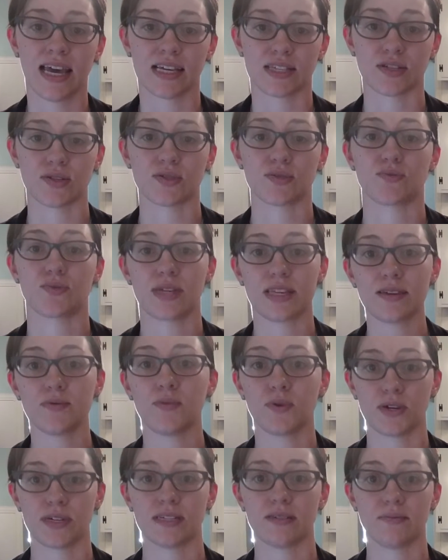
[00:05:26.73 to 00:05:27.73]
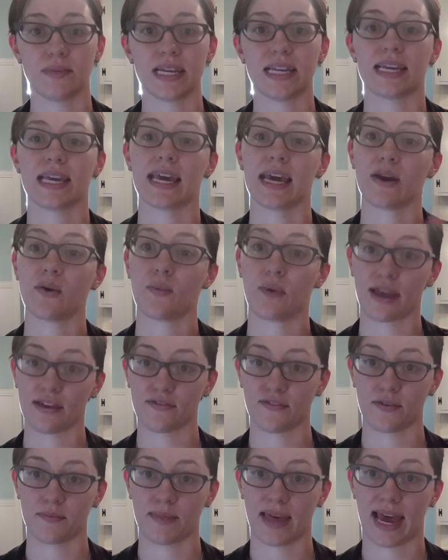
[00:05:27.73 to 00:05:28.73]
So it was really important to me to get away
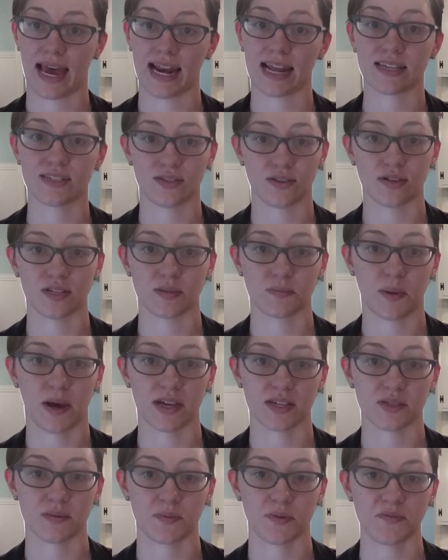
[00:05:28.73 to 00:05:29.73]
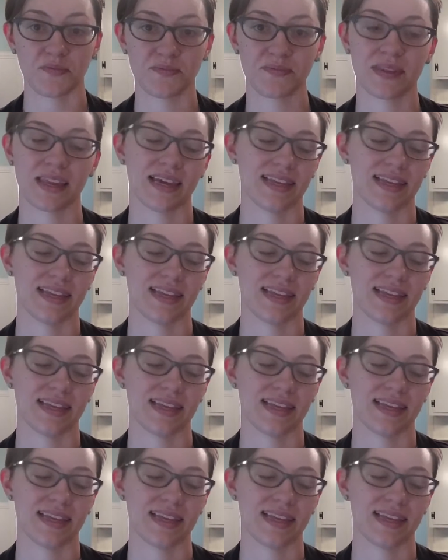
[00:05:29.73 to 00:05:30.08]
from that as soon as possible.